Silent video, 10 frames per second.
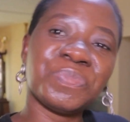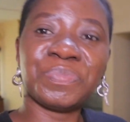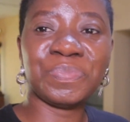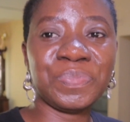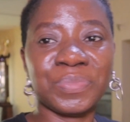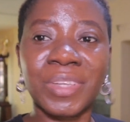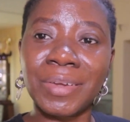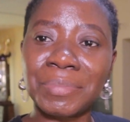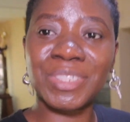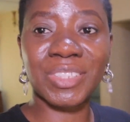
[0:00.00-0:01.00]
Mm,
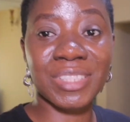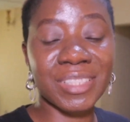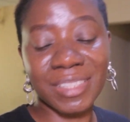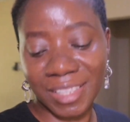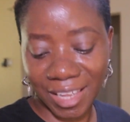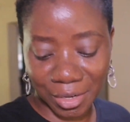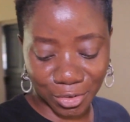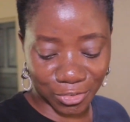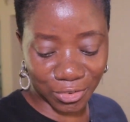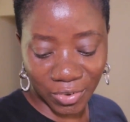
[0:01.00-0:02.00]
I'm just kind
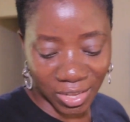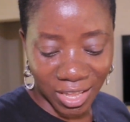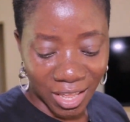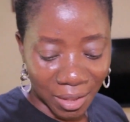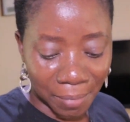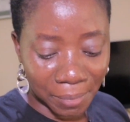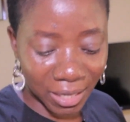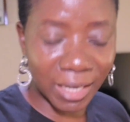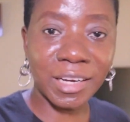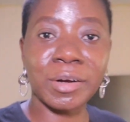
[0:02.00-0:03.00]
of
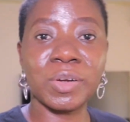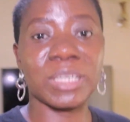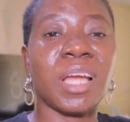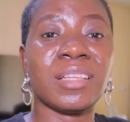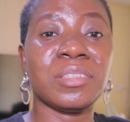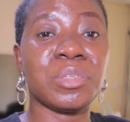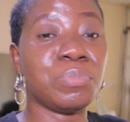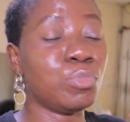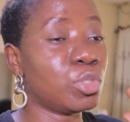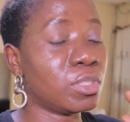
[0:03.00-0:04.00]
playing around. I think the
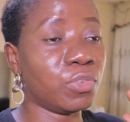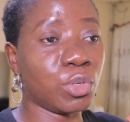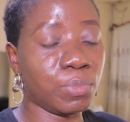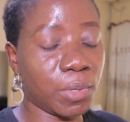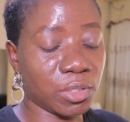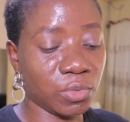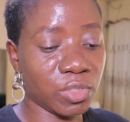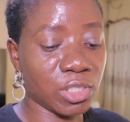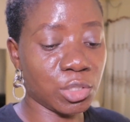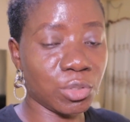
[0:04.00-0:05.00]
most difficult part of
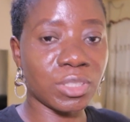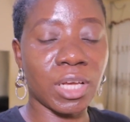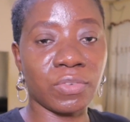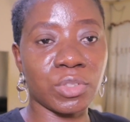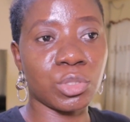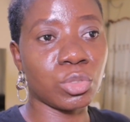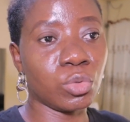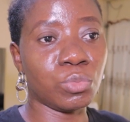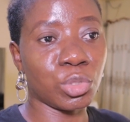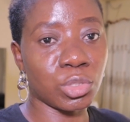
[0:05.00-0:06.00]
this is not having
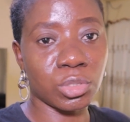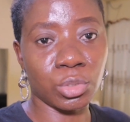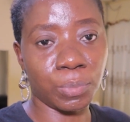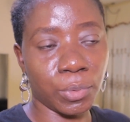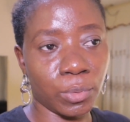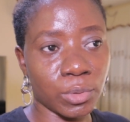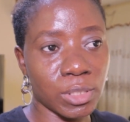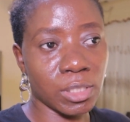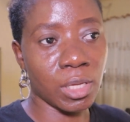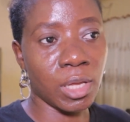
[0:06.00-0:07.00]
so much
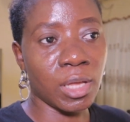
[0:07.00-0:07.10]
support.